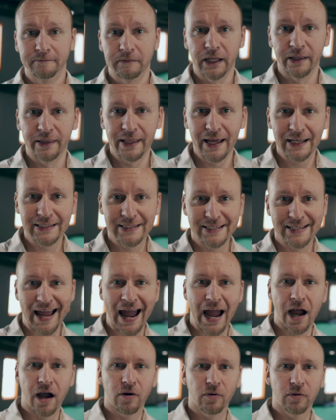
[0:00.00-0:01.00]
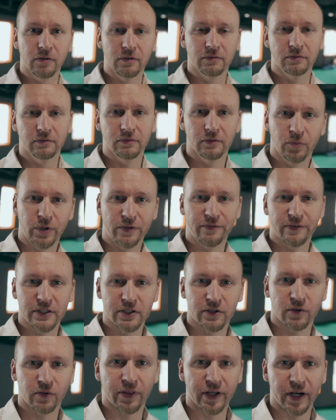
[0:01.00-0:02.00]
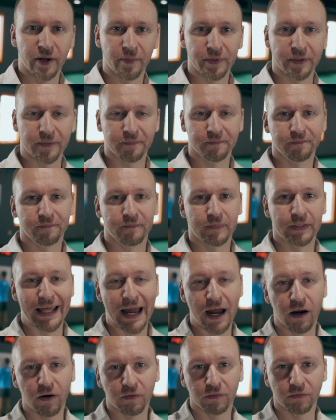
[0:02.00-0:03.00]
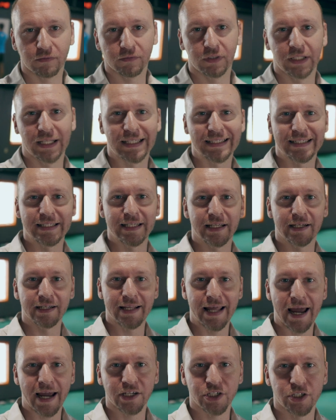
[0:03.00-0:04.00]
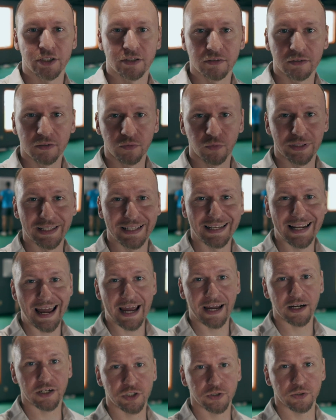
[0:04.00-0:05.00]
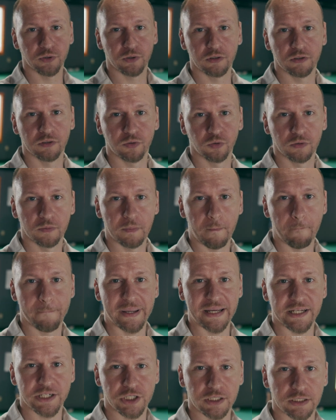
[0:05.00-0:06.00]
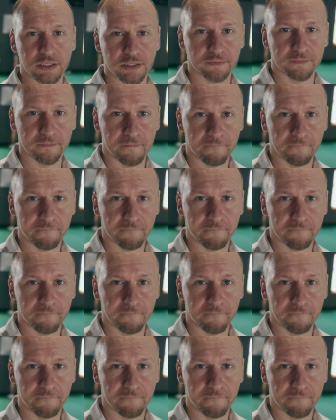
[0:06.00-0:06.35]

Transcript: And that's how we physical therapy. Now let's see it in action with an actual patient.